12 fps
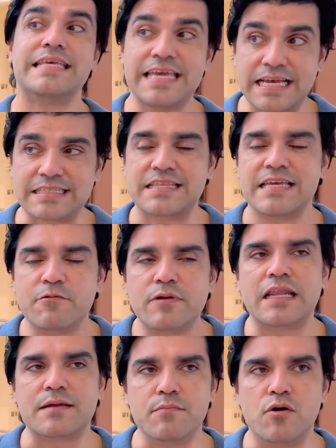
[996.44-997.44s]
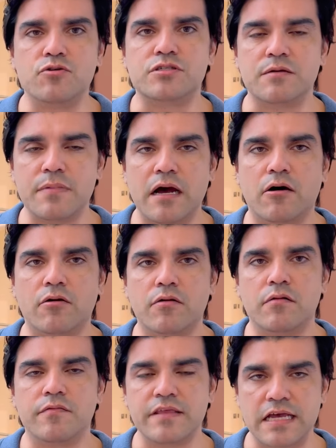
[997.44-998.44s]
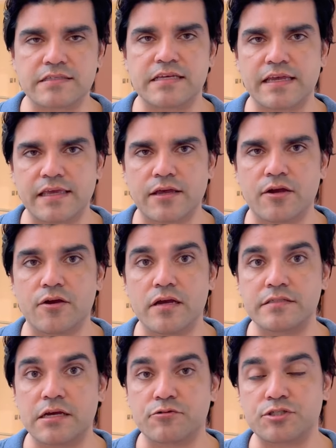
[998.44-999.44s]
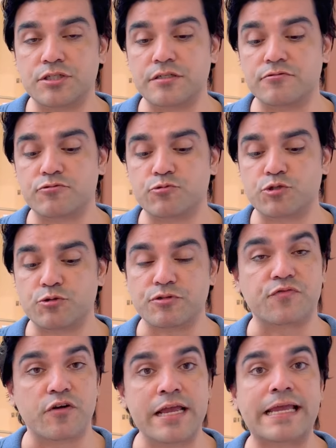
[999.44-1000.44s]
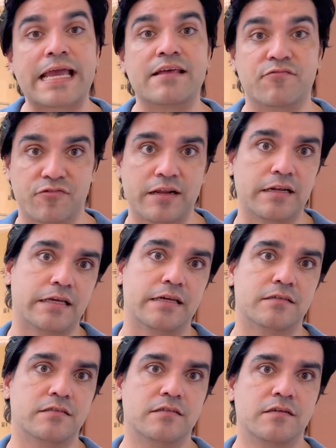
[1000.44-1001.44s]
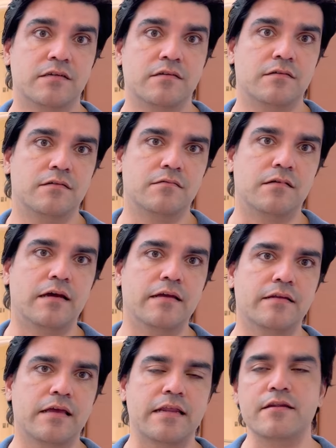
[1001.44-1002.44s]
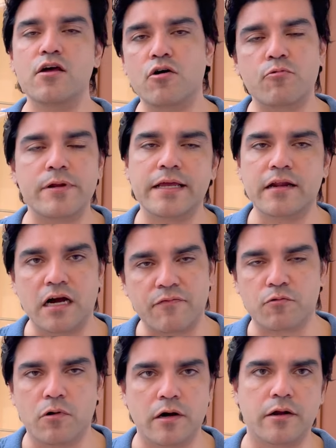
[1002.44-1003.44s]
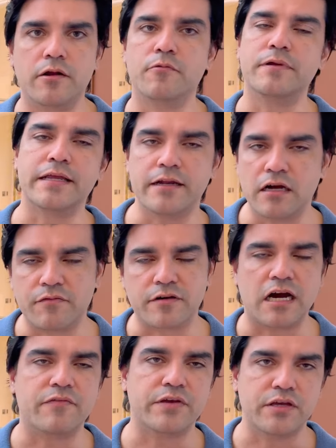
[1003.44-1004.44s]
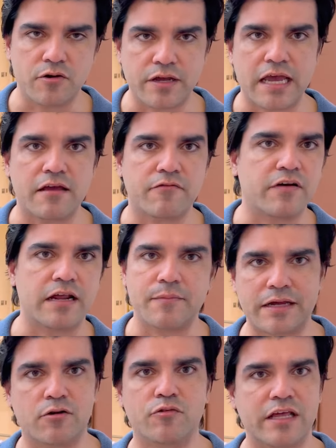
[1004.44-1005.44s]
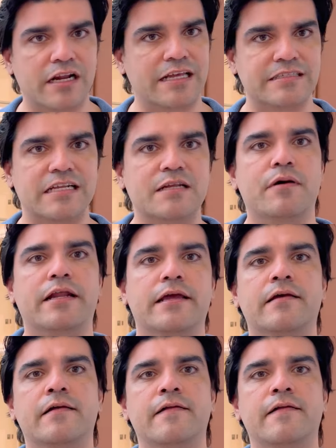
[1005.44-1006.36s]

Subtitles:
Yes, I think what I like most about the essay here is that she was frank and friendly, right? And no, we didn't get offered water and we didn't offer coffee. Okay, fine. I'm not gonna hold that against anybody.